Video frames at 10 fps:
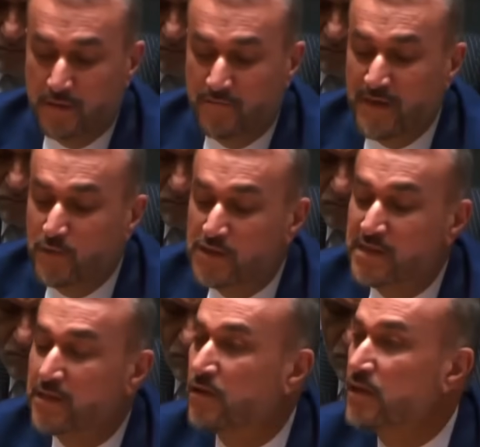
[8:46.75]
I would
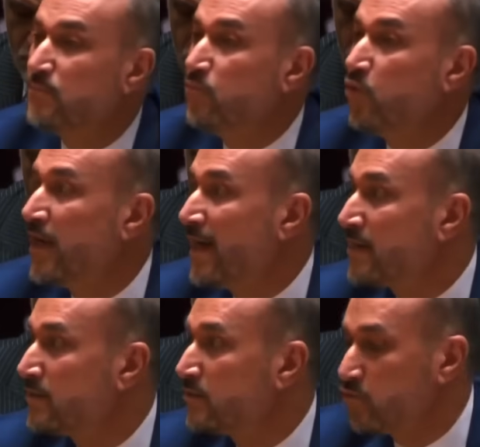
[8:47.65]
like to
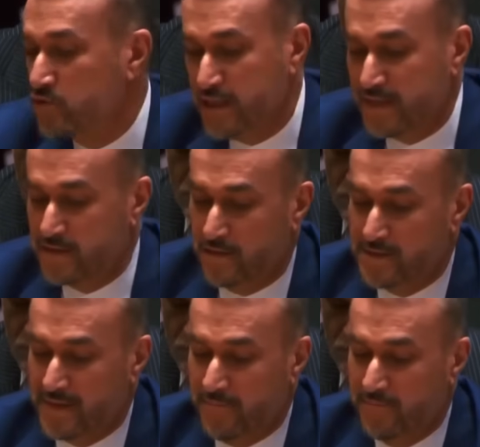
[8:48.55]
make it
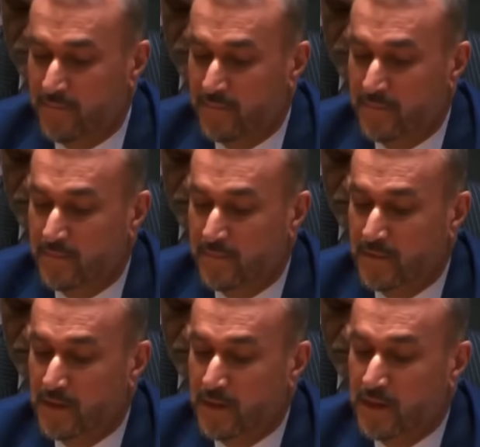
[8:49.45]
abundantly
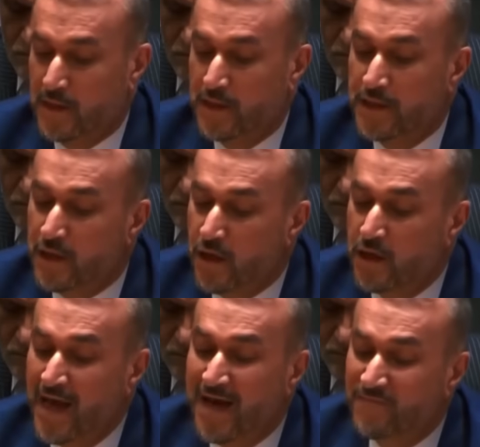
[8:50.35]
clear
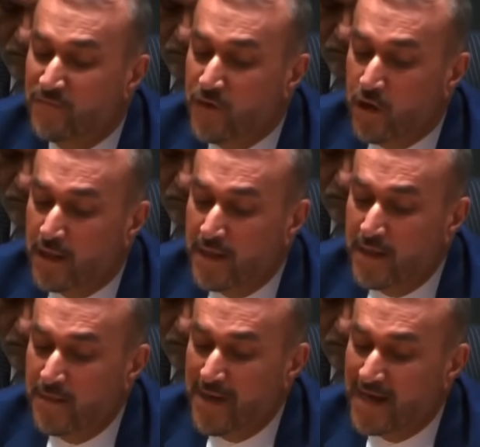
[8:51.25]

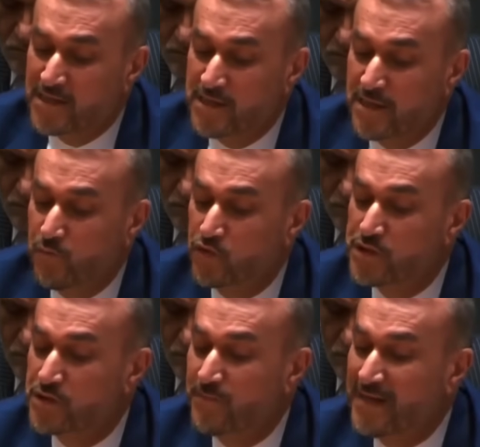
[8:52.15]
and loudly
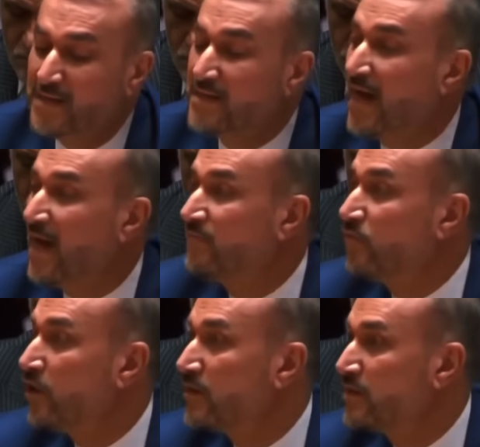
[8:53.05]
in New York
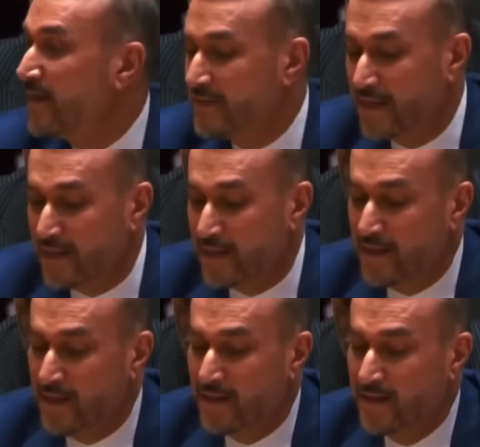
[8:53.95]
that Iran has
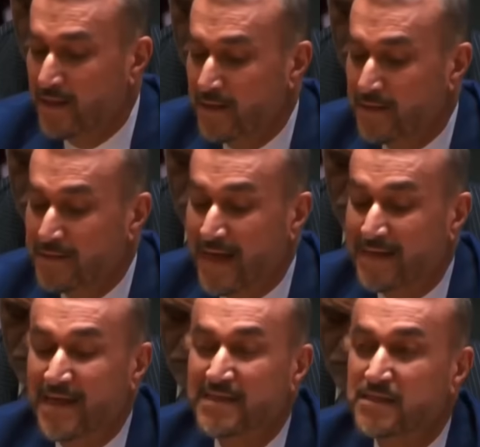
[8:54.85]
always been
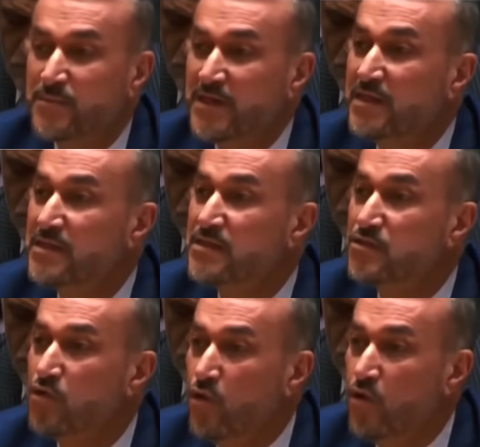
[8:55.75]
a
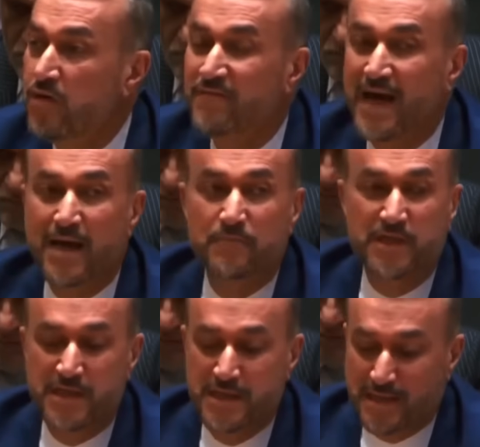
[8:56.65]
positive part
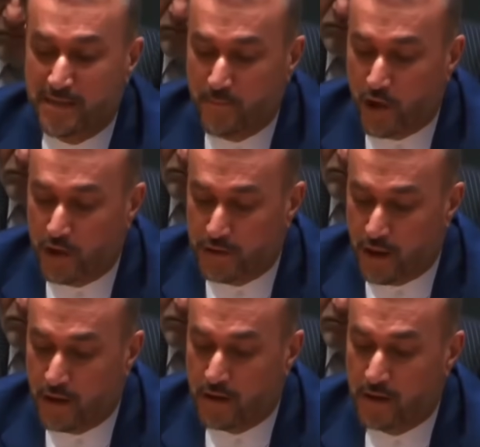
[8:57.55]
of regional
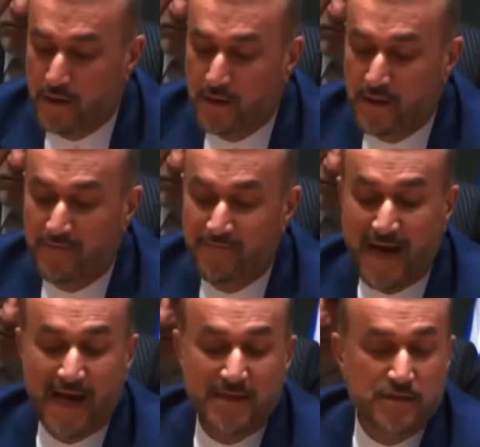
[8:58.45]
developments,
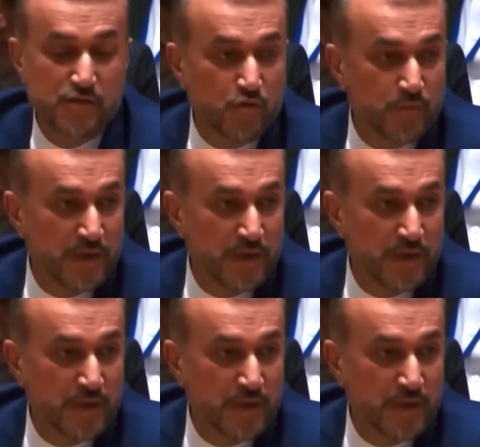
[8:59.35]
treading